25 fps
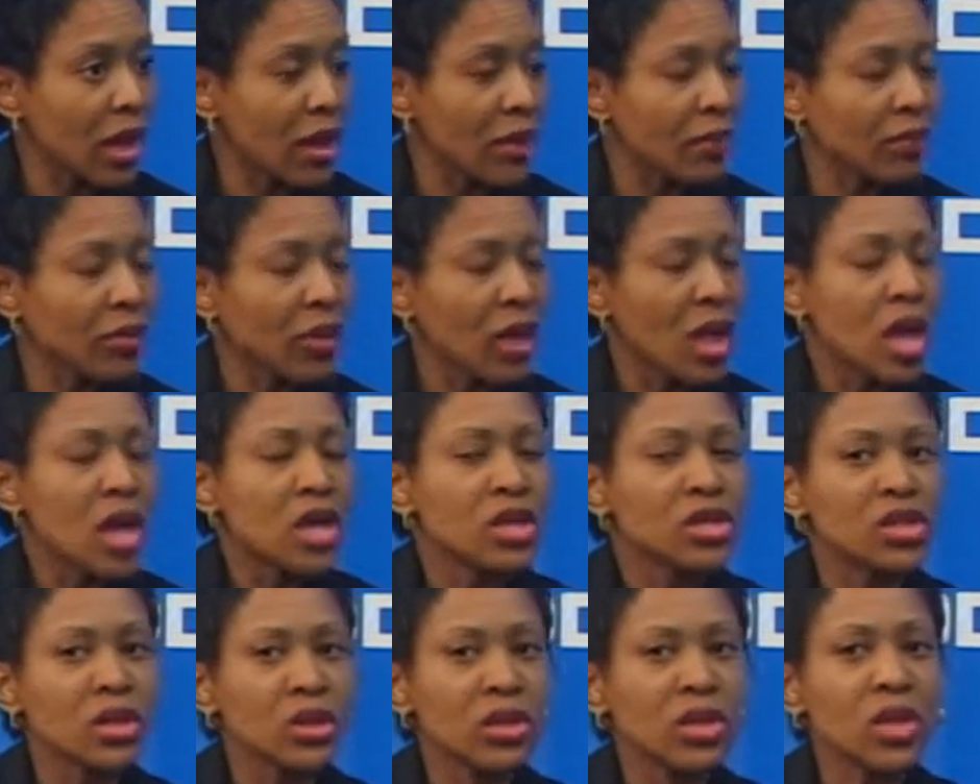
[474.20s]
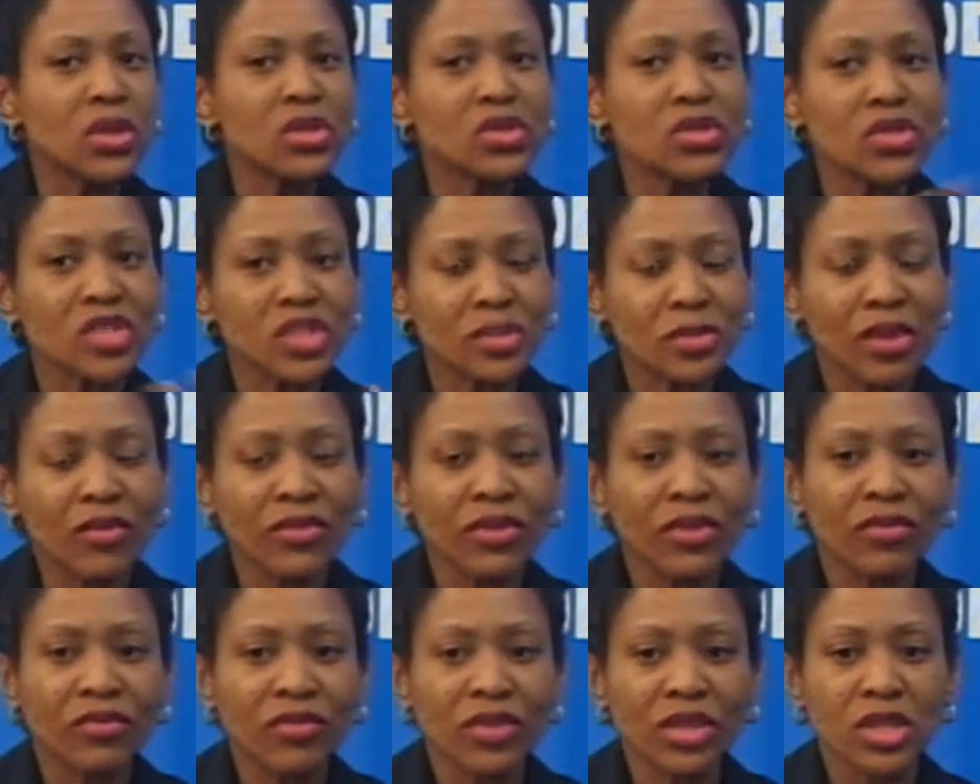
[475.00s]
Yeah? So those are some of
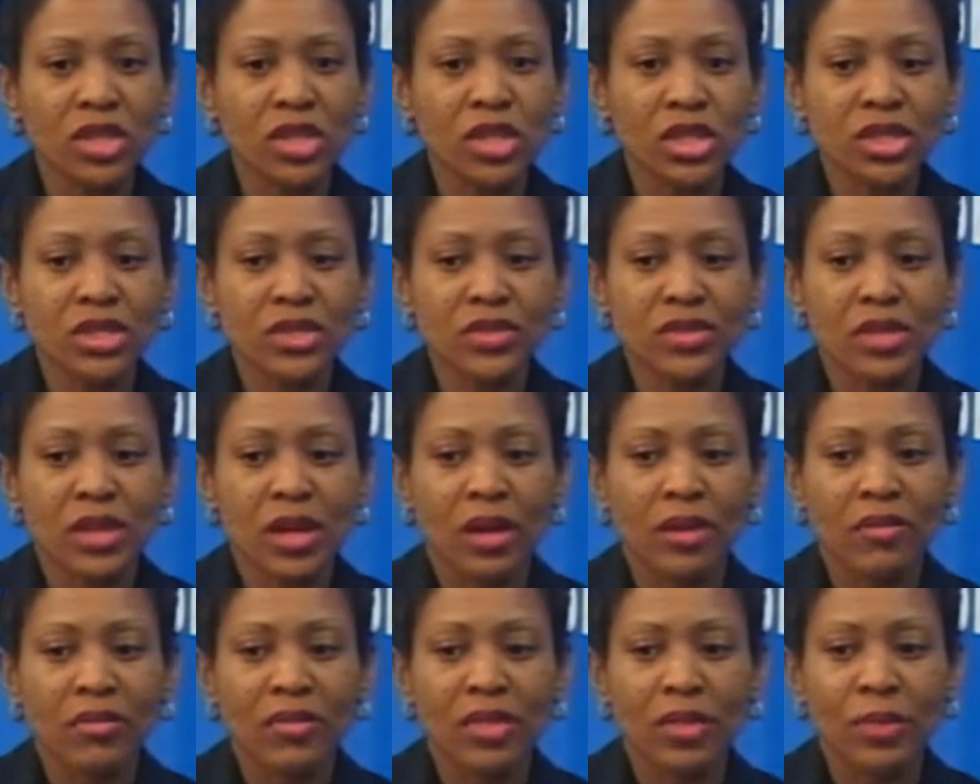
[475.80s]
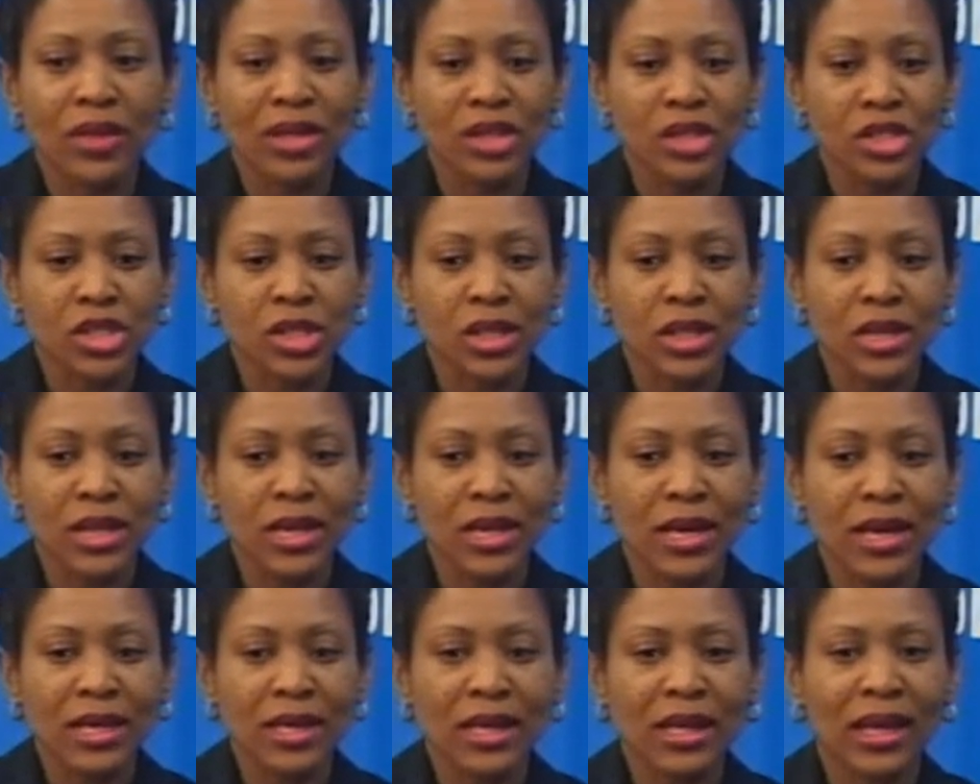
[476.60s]
the features of the binge
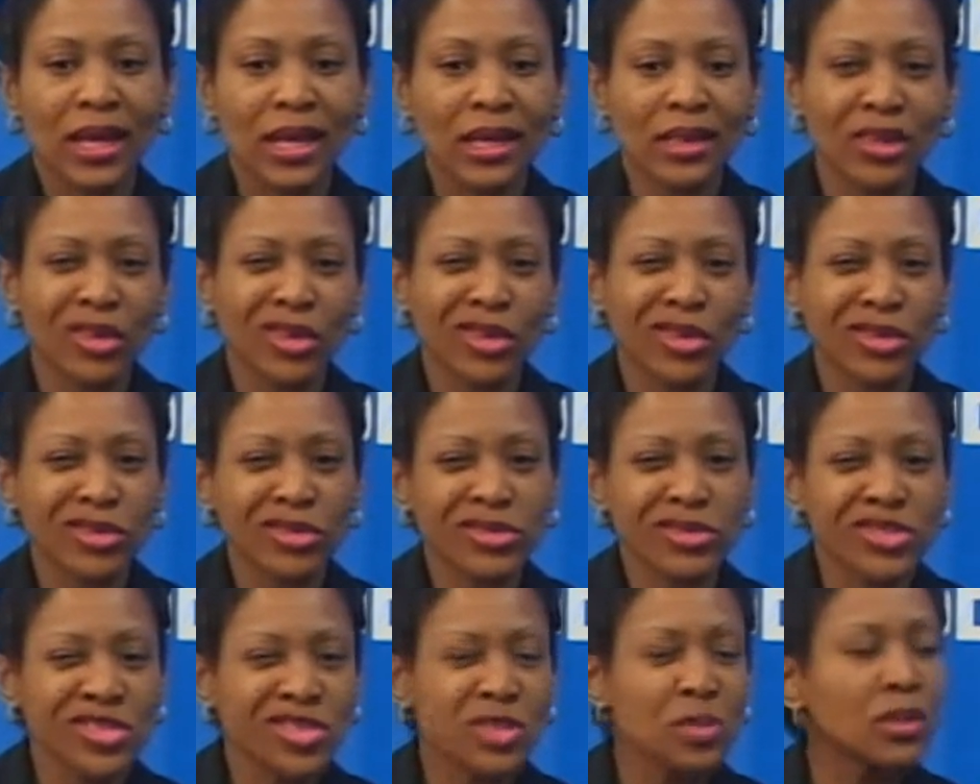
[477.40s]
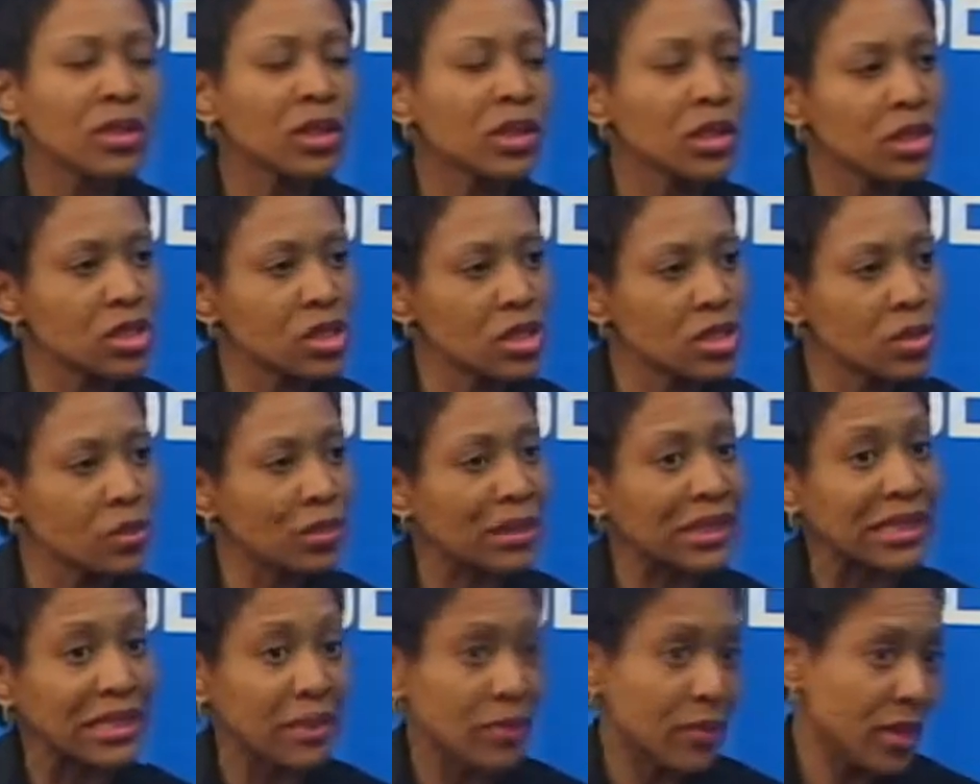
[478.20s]
eating. And again, they're similar to the
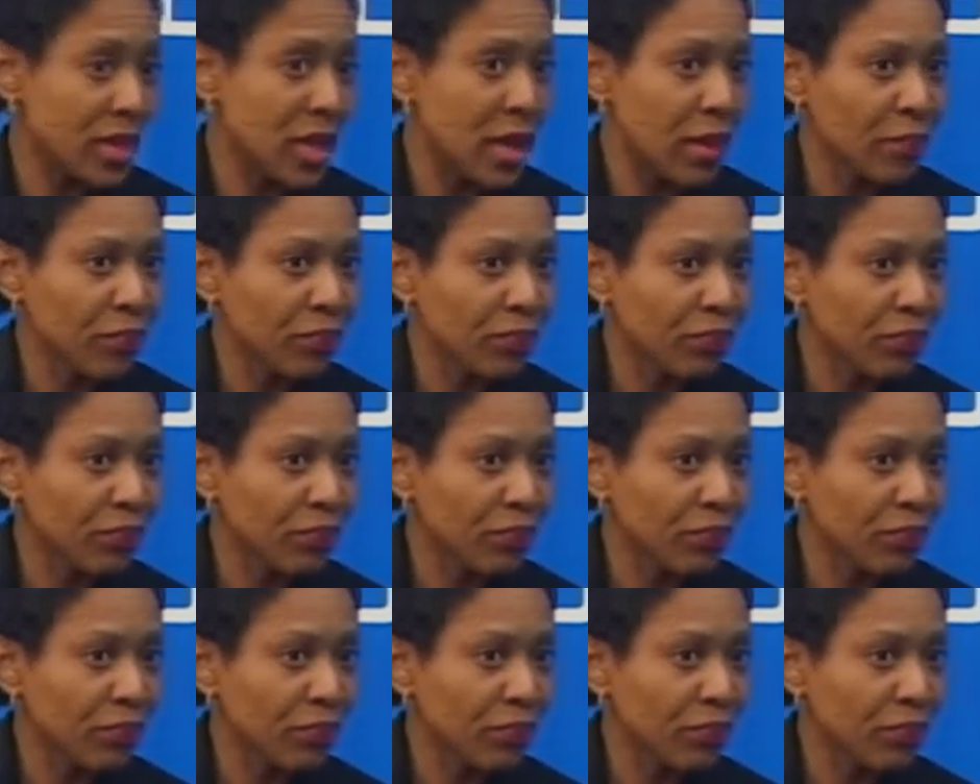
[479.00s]
bulimia